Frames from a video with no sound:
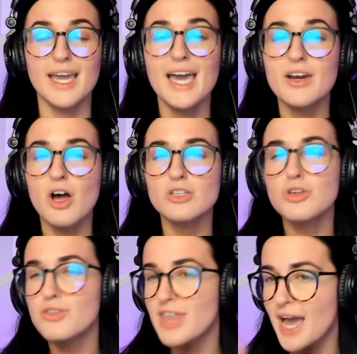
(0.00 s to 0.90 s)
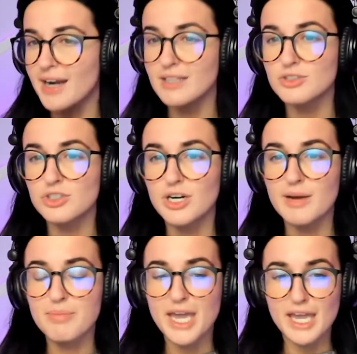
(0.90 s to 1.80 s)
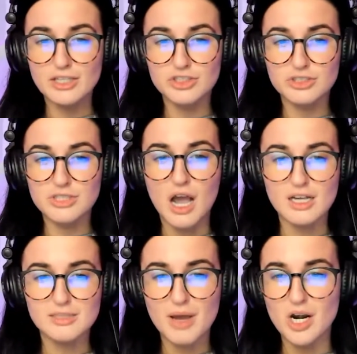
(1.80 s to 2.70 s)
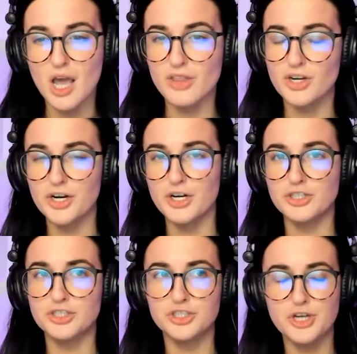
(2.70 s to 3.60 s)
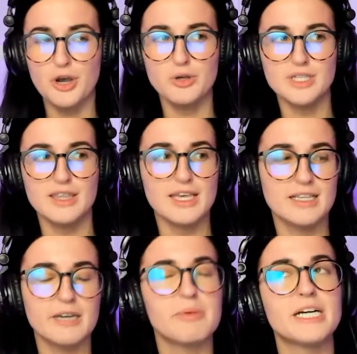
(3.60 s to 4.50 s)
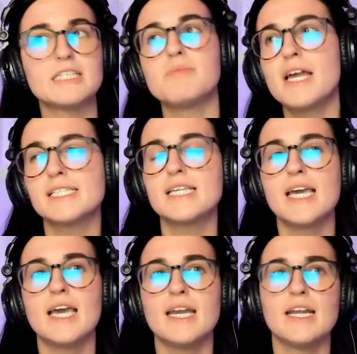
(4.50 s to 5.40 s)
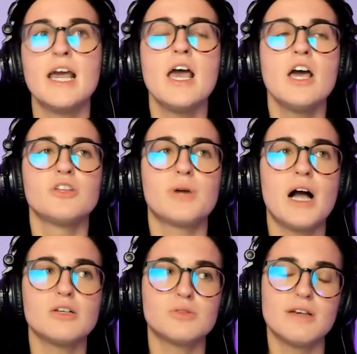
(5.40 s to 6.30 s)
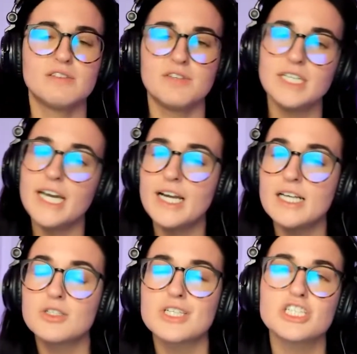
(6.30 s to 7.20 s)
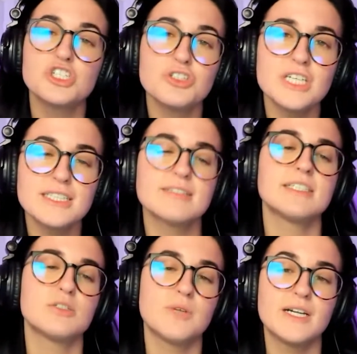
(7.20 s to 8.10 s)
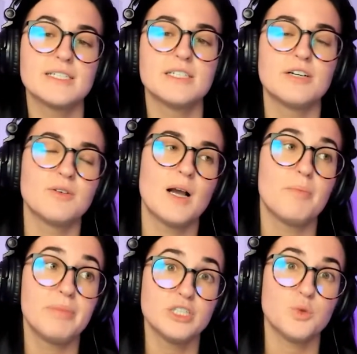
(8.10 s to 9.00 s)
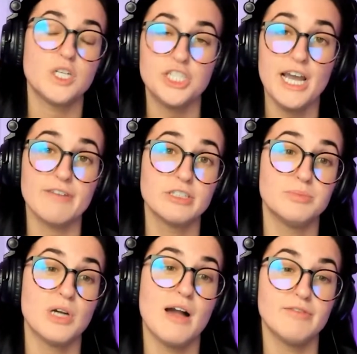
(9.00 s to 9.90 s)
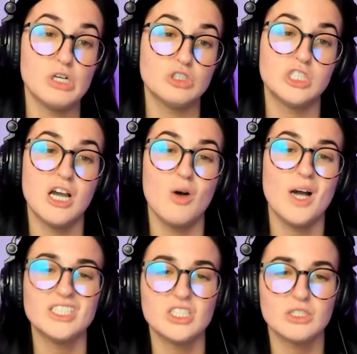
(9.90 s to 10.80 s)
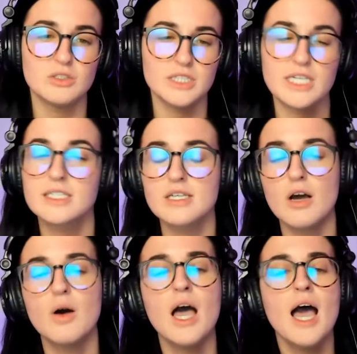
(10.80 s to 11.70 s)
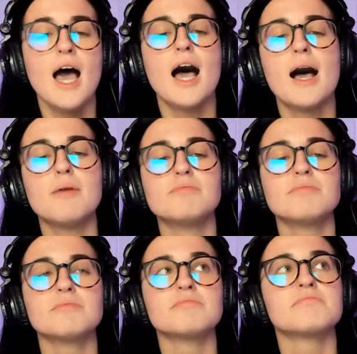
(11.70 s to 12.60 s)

And also, that Instagram page talks about other shows. I think like Married to Medicine and The Real Housewives of Atlanta. So it's like, do you think that Lisa Rinna is sitting around binge watching every Bravo show? I just don't think so. Um,